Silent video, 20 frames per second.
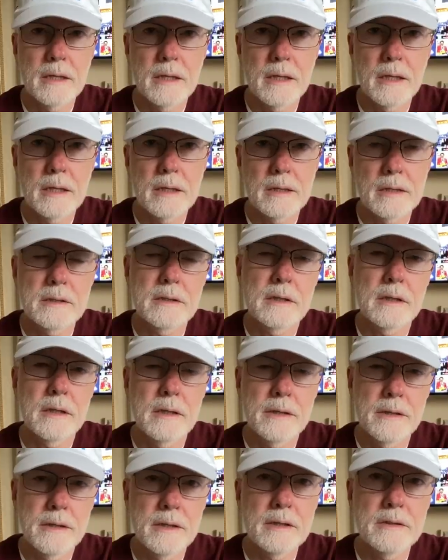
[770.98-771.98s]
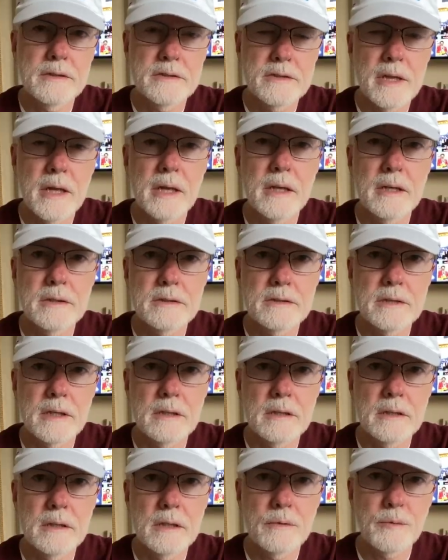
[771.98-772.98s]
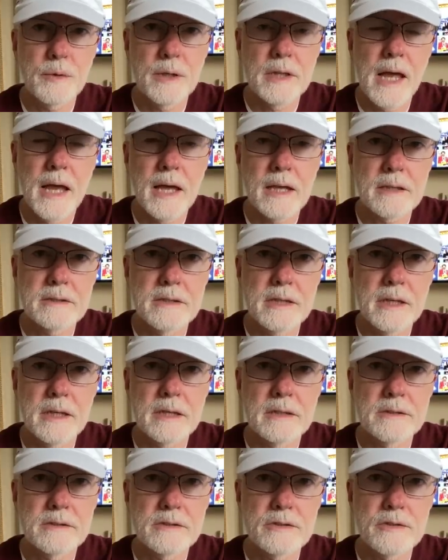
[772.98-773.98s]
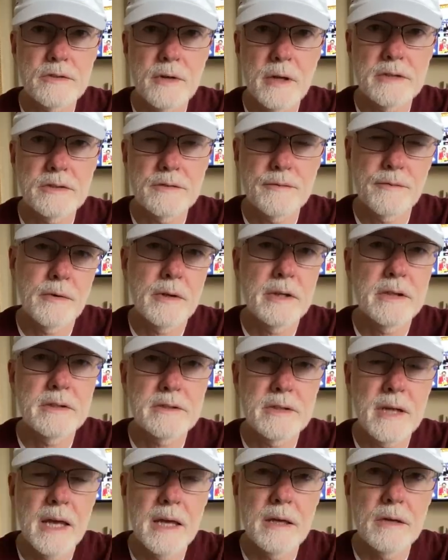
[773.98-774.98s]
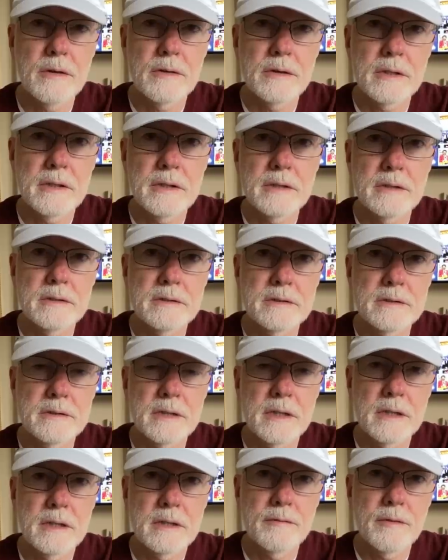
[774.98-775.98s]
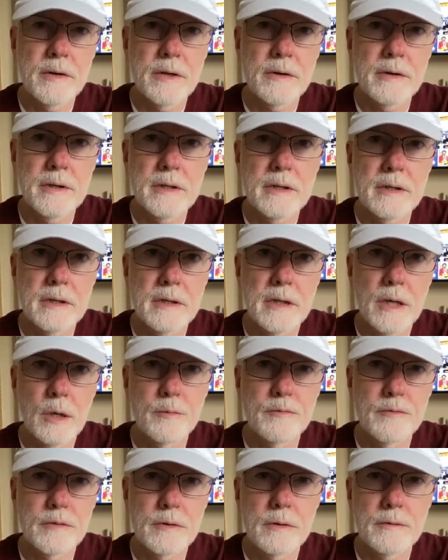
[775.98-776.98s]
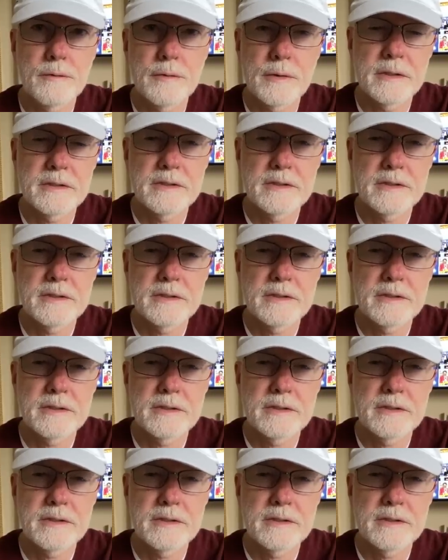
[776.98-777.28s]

uh, it, these days, a little relaxing and stress-free sound is uh, very helpful for the